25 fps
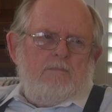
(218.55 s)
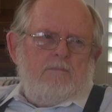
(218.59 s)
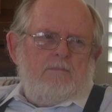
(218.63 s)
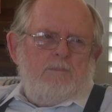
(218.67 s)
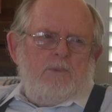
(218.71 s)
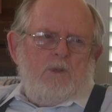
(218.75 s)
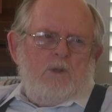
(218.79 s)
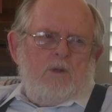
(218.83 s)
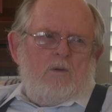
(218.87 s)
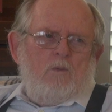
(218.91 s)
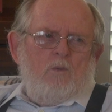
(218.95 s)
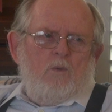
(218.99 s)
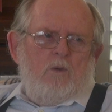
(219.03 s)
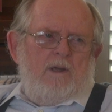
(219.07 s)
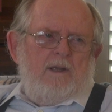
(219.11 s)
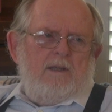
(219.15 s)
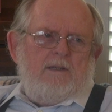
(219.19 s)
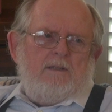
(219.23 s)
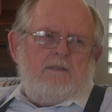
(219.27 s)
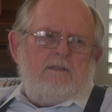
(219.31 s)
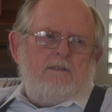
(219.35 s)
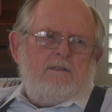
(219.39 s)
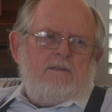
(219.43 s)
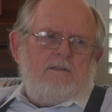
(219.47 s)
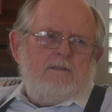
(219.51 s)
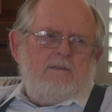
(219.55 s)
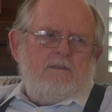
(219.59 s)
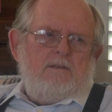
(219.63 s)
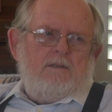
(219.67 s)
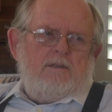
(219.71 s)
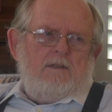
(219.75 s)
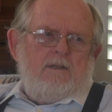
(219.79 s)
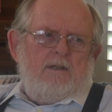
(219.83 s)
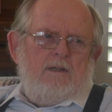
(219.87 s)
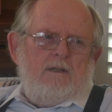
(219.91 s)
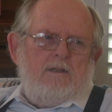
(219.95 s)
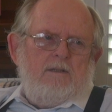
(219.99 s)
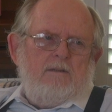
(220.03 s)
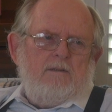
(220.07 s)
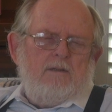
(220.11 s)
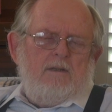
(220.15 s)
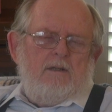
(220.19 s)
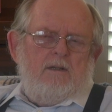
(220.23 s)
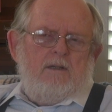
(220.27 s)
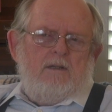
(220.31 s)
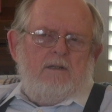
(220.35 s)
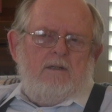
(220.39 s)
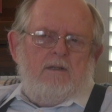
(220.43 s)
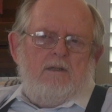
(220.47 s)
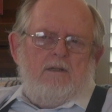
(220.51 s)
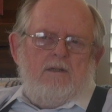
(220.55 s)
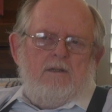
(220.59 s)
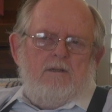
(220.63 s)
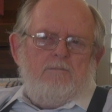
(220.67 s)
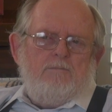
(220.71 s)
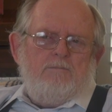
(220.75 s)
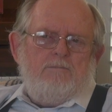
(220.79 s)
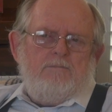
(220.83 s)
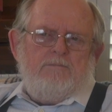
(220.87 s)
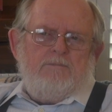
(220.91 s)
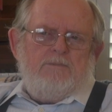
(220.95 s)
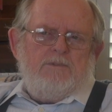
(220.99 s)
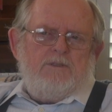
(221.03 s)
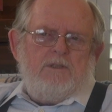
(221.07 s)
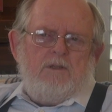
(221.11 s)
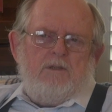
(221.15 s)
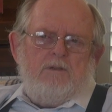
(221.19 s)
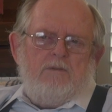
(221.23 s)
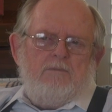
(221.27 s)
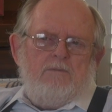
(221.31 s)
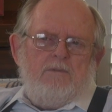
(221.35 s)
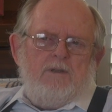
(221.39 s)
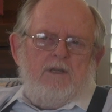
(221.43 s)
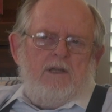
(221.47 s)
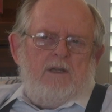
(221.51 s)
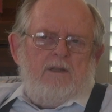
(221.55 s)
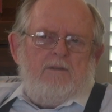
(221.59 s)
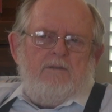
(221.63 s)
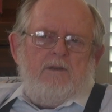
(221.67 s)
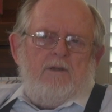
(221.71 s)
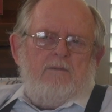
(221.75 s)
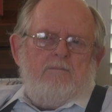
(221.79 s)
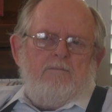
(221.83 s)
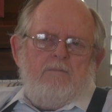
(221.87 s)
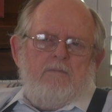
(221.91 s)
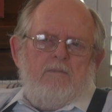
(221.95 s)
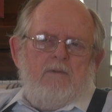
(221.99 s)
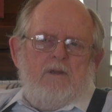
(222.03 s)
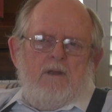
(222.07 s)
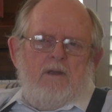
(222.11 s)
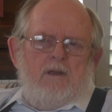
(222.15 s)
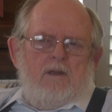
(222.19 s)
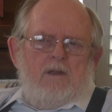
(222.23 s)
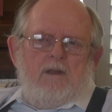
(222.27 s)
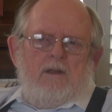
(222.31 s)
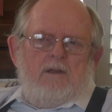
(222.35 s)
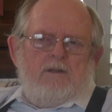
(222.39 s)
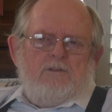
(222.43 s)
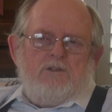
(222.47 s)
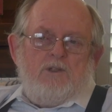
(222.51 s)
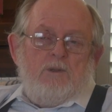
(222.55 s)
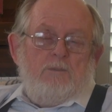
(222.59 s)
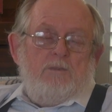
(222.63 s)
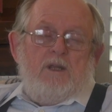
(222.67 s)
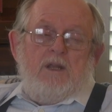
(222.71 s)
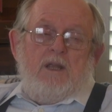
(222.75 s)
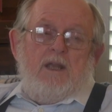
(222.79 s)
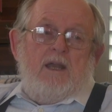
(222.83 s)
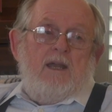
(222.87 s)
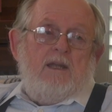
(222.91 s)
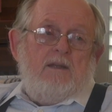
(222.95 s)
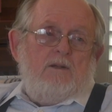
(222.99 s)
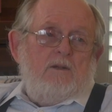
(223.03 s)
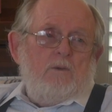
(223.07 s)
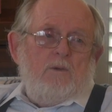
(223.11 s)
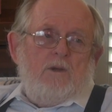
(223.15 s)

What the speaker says: book went. Okay, and somebody had to